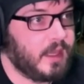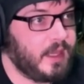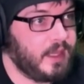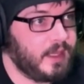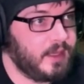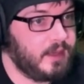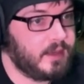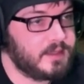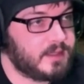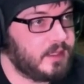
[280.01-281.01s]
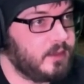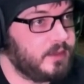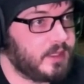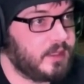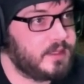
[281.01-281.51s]
and Zeal
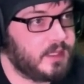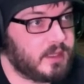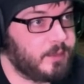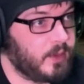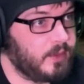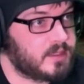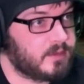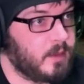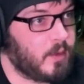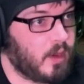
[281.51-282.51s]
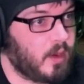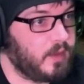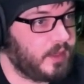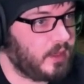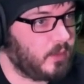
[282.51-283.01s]
does get the bonus from all
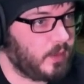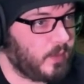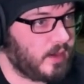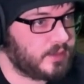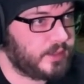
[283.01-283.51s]
the gear we wear,